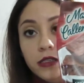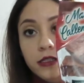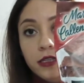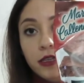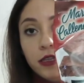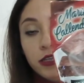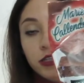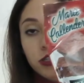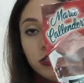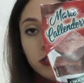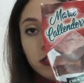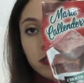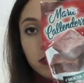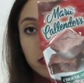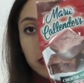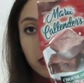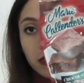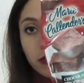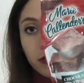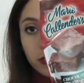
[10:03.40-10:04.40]

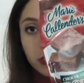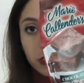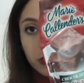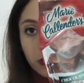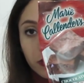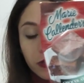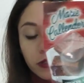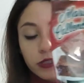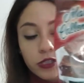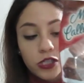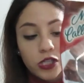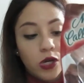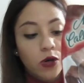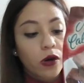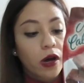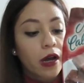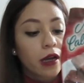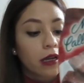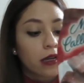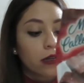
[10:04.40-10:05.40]
delicious, it looks good, so
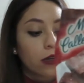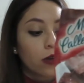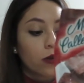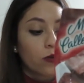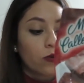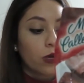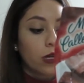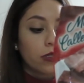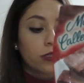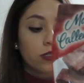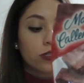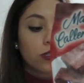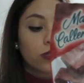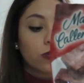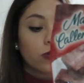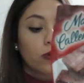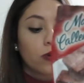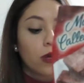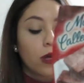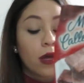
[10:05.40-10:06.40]
I cannot wait
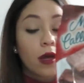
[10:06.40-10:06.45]
to